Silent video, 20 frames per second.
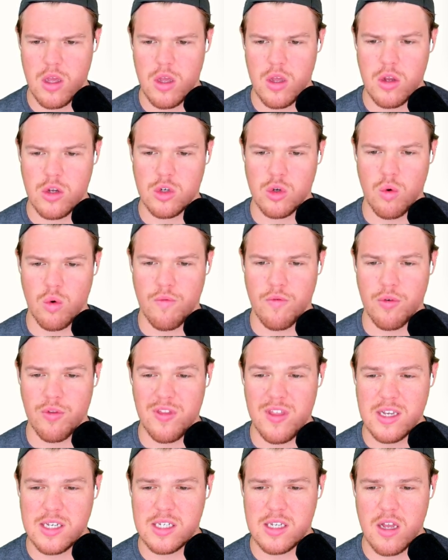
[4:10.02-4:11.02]
So for
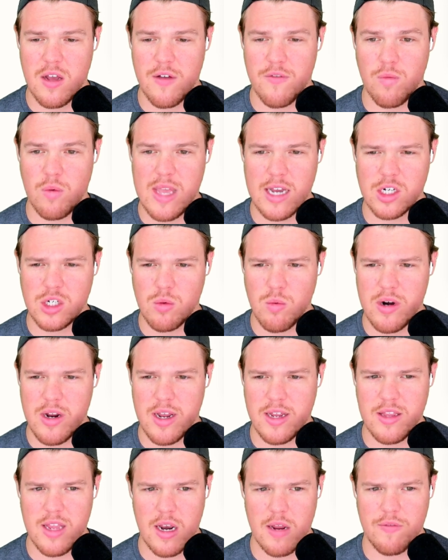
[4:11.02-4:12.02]
this stuff, we actually want to
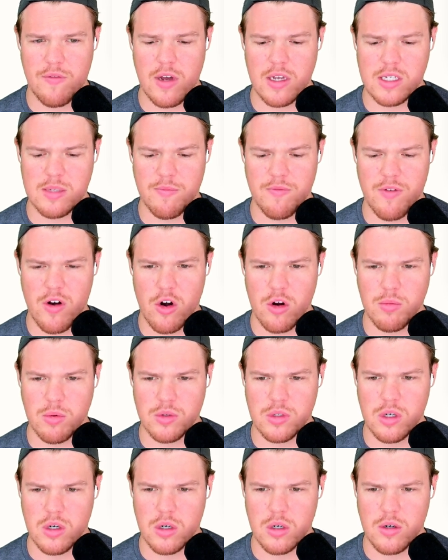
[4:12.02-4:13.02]
identify some variables
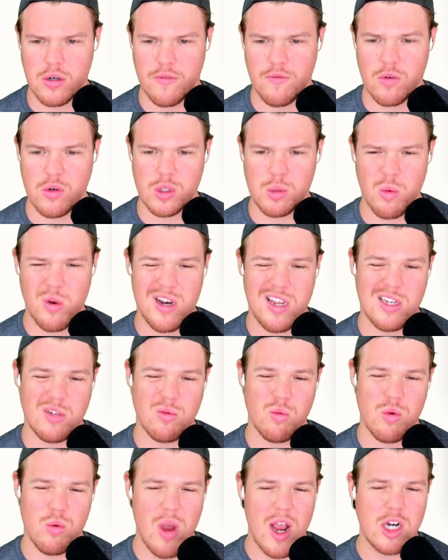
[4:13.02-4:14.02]
here. First one is
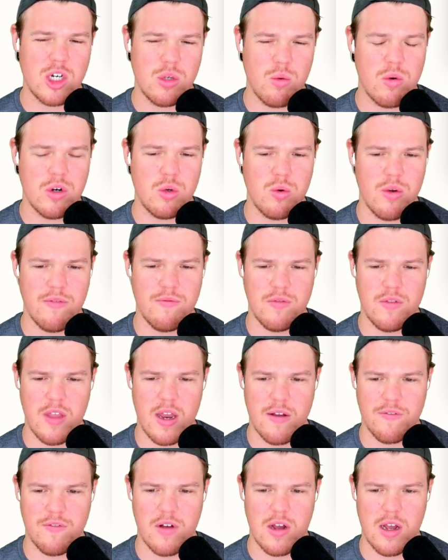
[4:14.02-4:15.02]
we actually want to
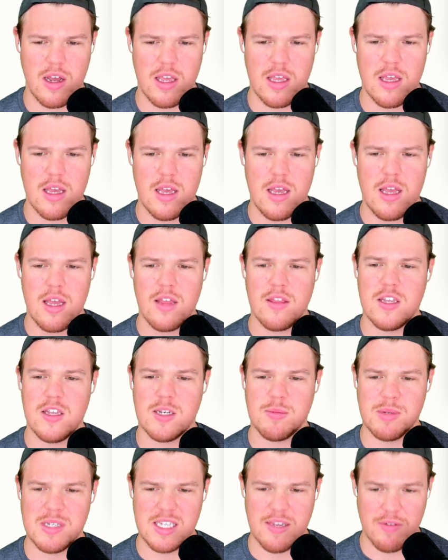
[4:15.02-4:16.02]
identify the
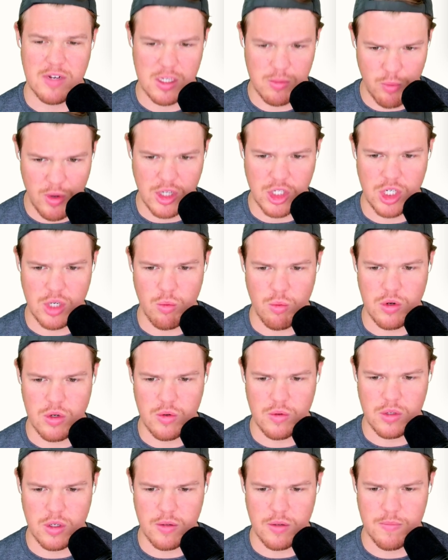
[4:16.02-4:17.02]
specific spreadsheet we're
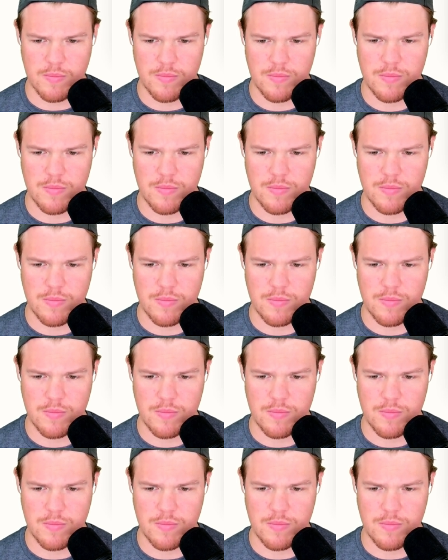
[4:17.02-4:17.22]
using.